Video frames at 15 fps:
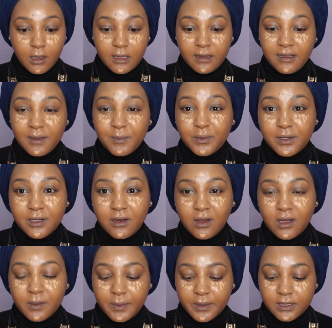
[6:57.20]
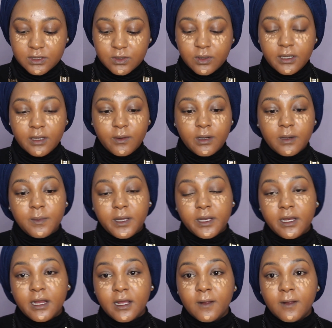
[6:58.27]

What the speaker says: I think I put a lot, but it's okay. I'm gonna blend it